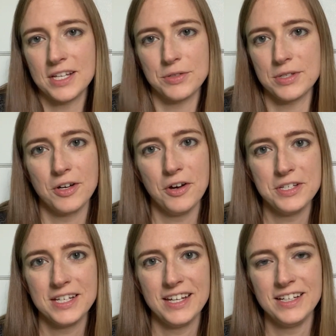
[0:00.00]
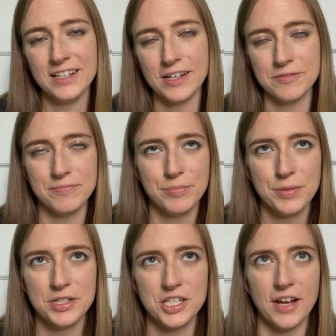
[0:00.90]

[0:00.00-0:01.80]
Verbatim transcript: That's what's causing it. You know, pretty much